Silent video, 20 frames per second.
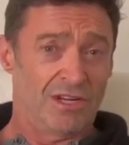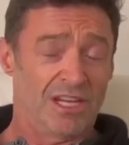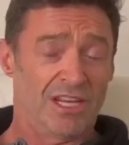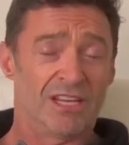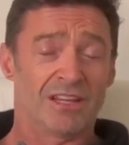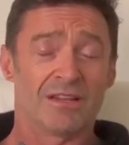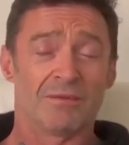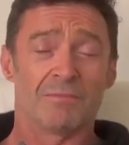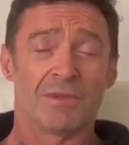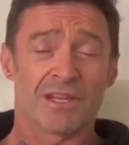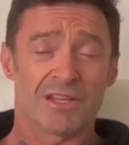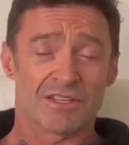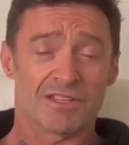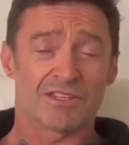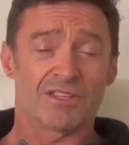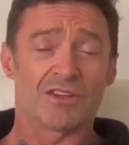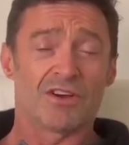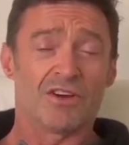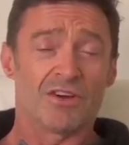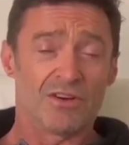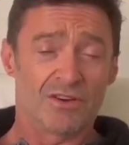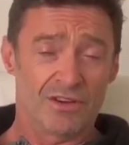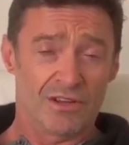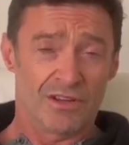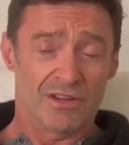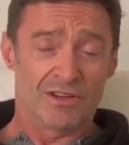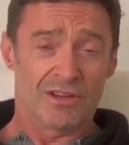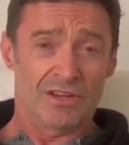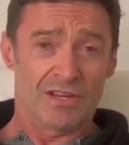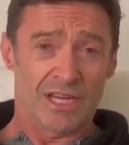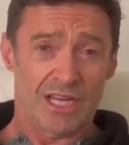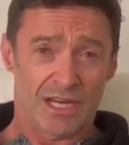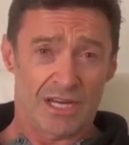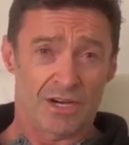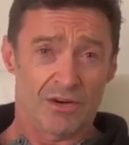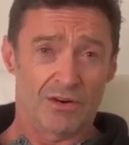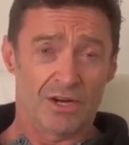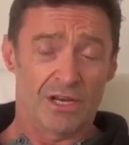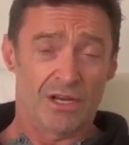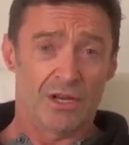in the best song
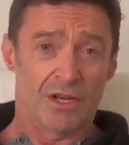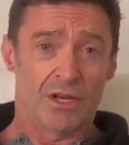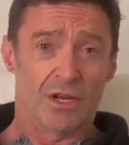category